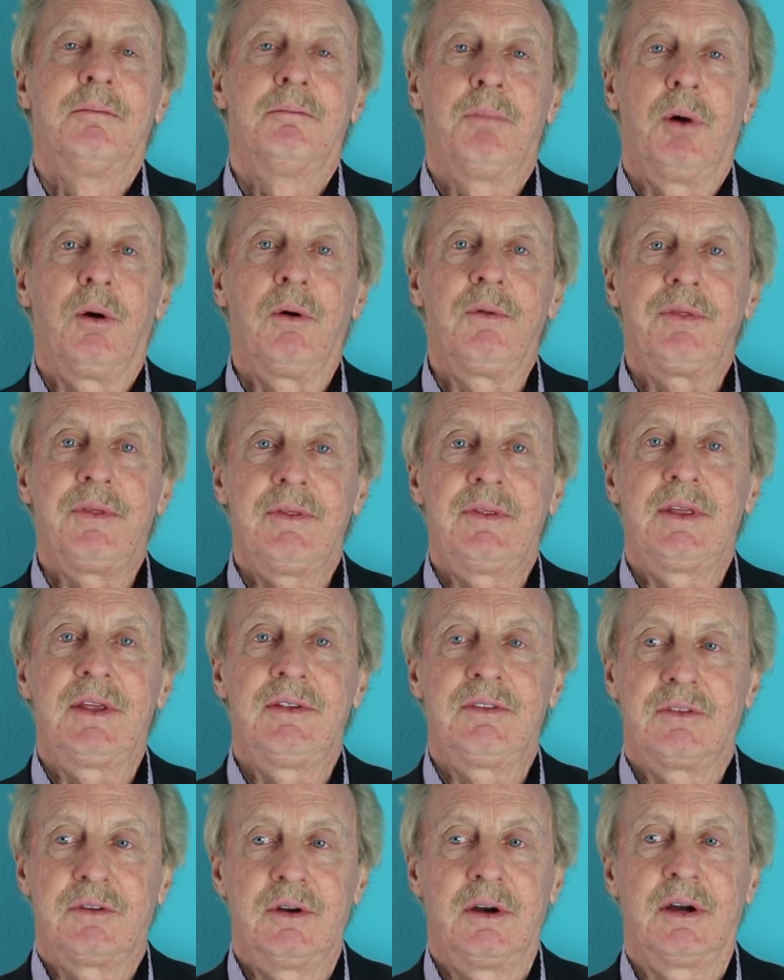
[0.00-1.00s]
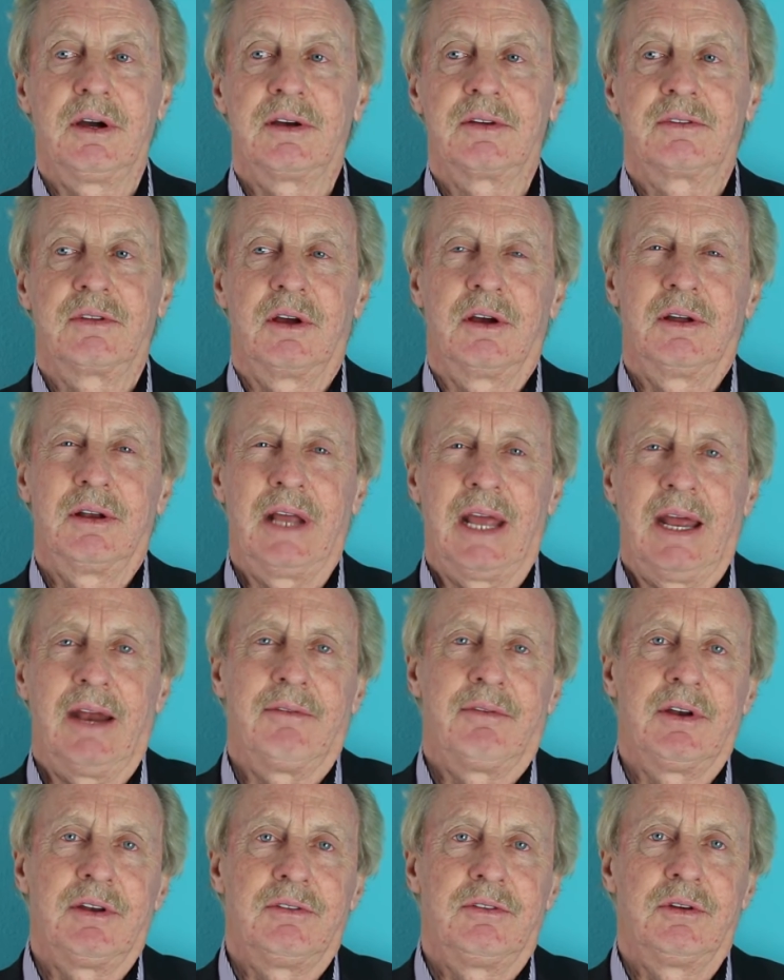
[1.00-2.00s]
Both of these drugs, on
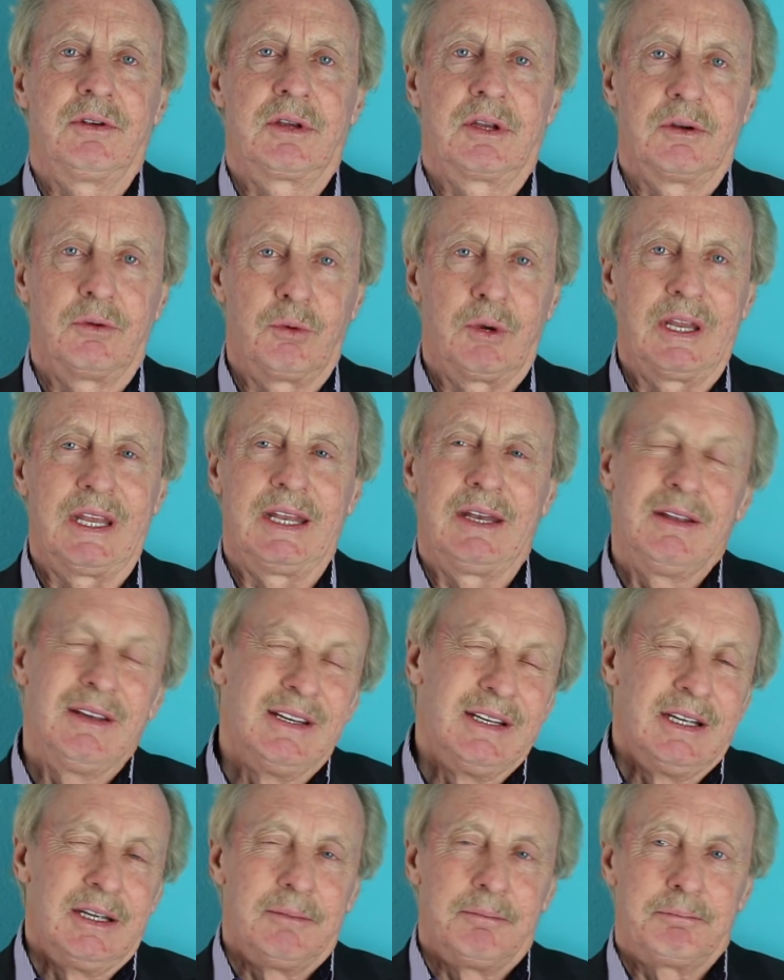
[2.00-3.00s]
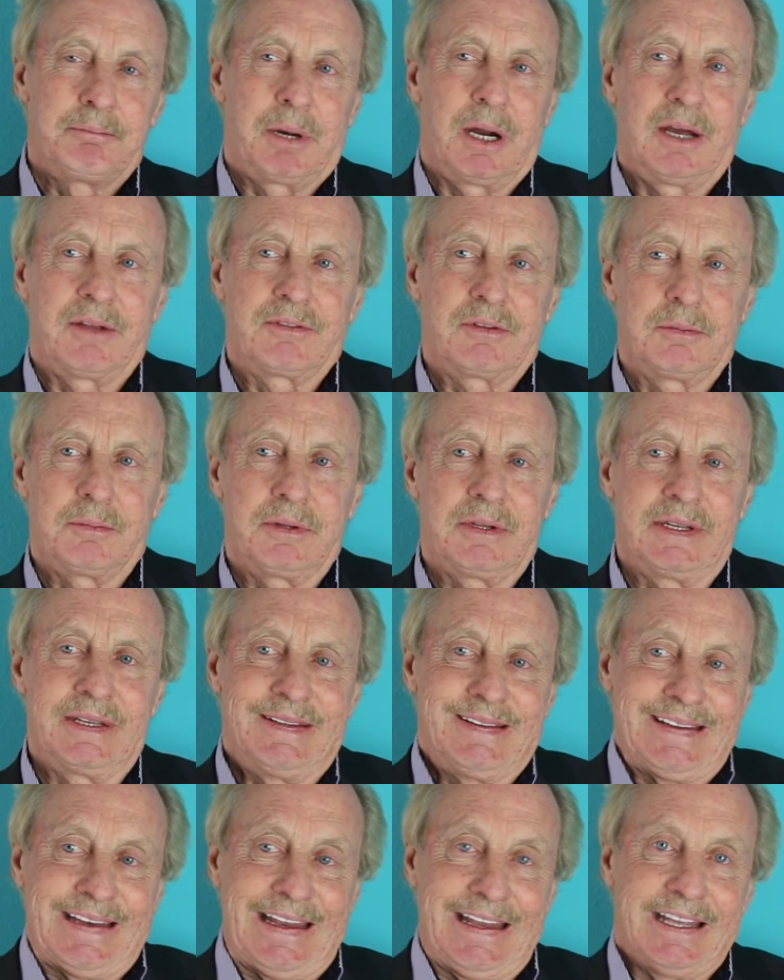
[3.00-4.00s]
average, you can read possibly
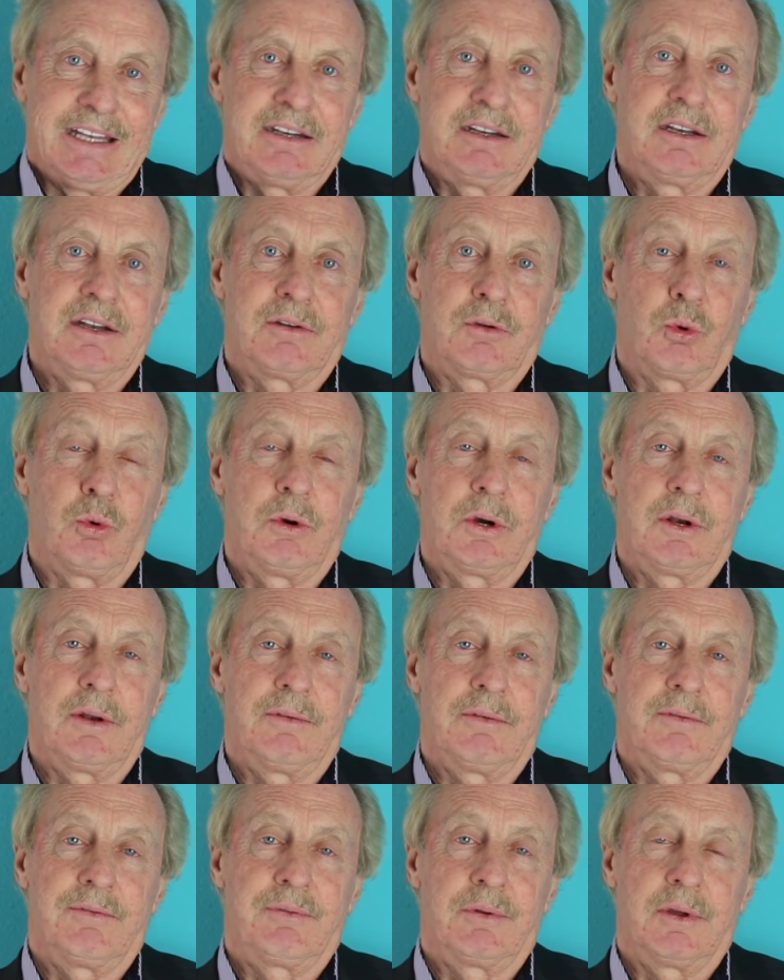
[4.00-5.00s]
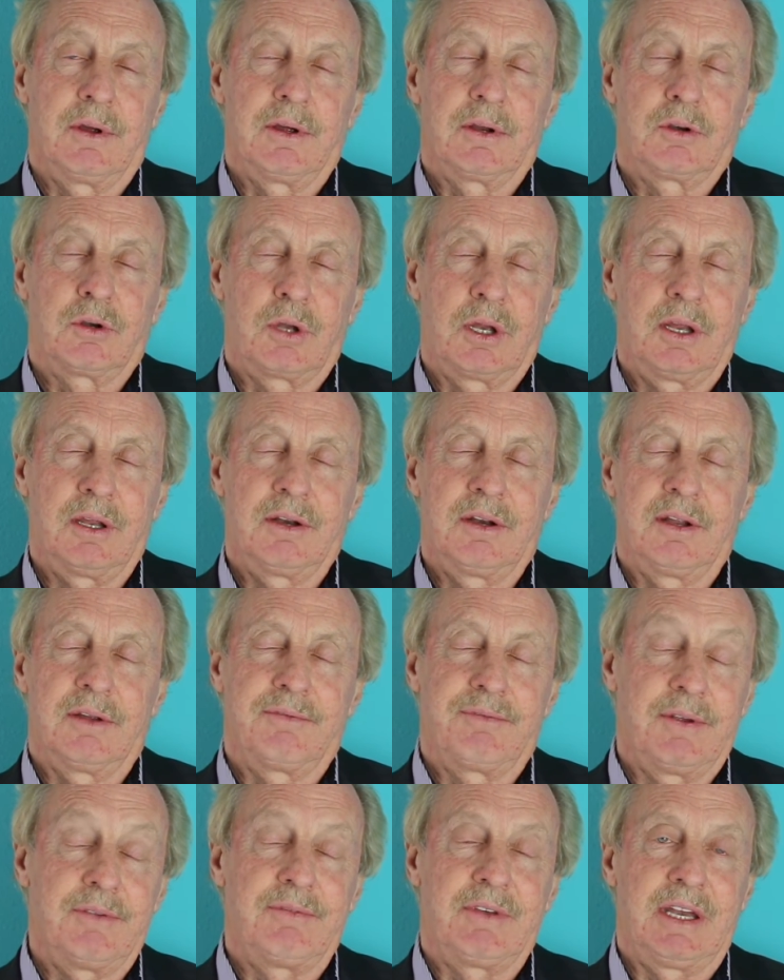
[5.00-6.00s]
10 to 20, uh, 10 to
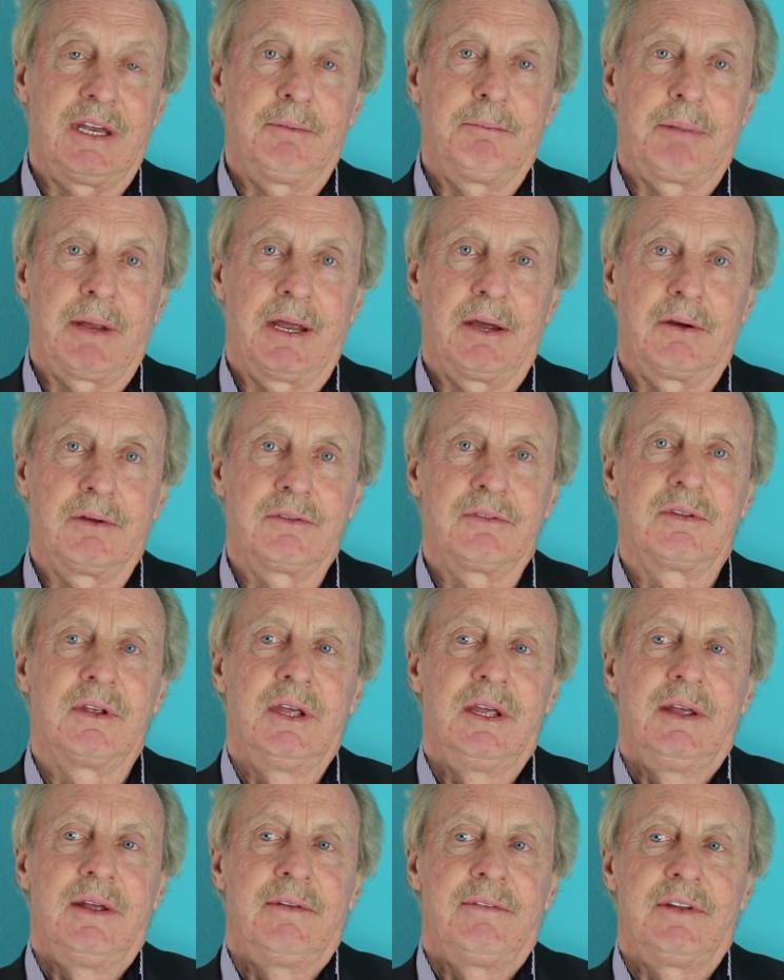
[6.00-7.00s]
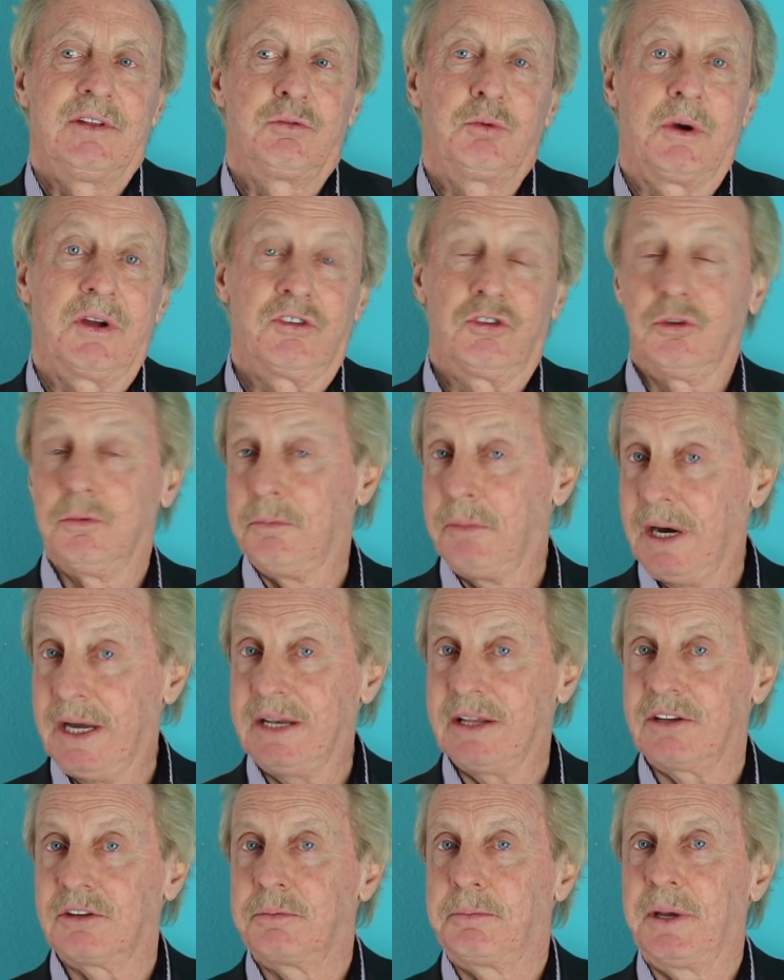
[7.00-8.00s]
15 pounds is what you might
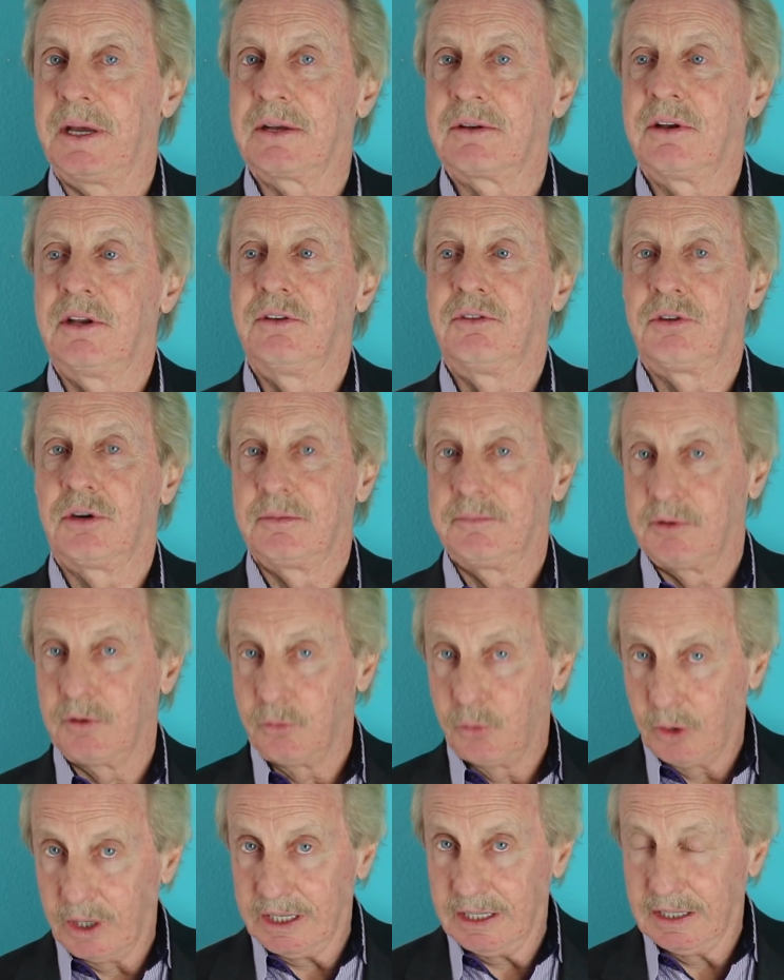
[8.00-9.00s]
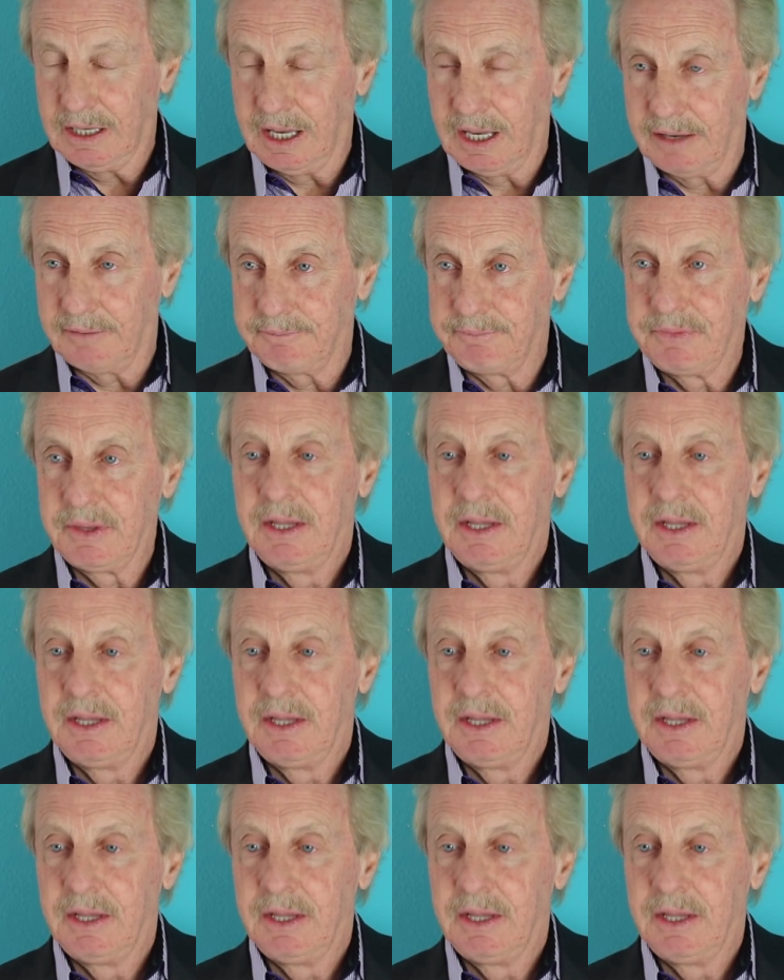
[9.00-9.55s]
expect in terms of weight gain.